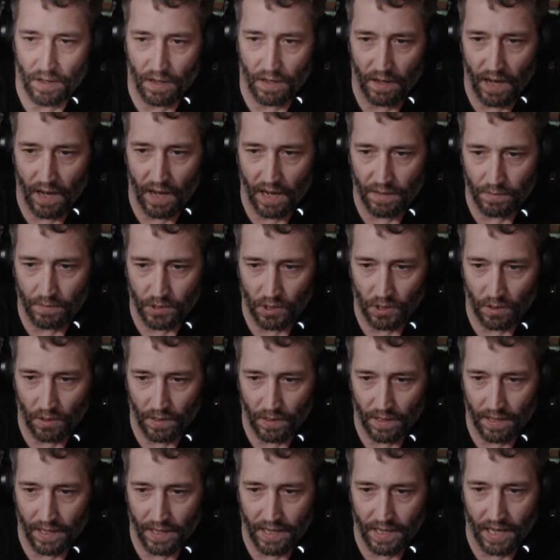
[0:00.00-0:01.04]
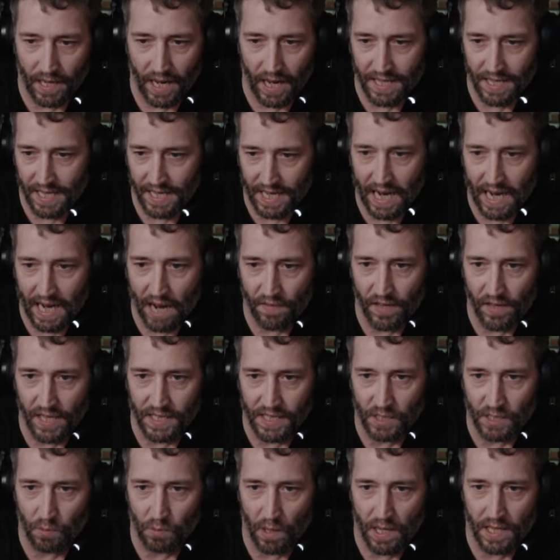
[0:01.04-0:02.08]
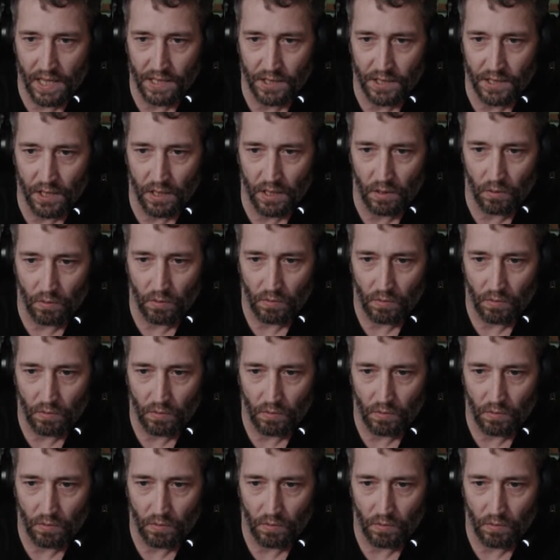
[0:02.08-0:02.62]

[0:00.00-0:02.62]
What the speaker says: item storage. And I think I have the nicest one of this too.